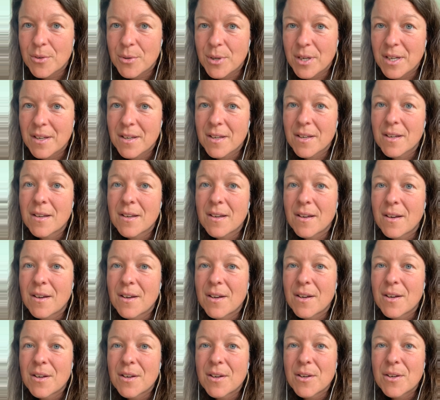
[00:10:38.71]
I
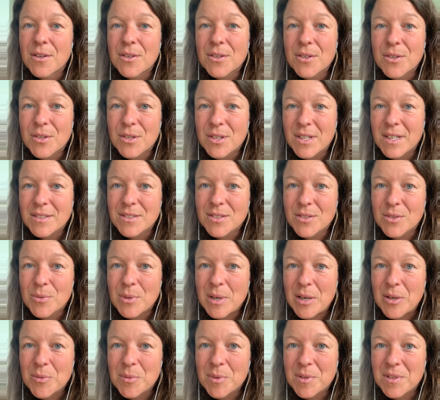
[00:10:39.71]
connect and
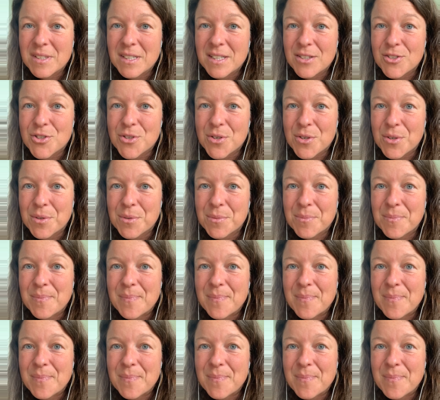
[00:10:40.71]
ground with nature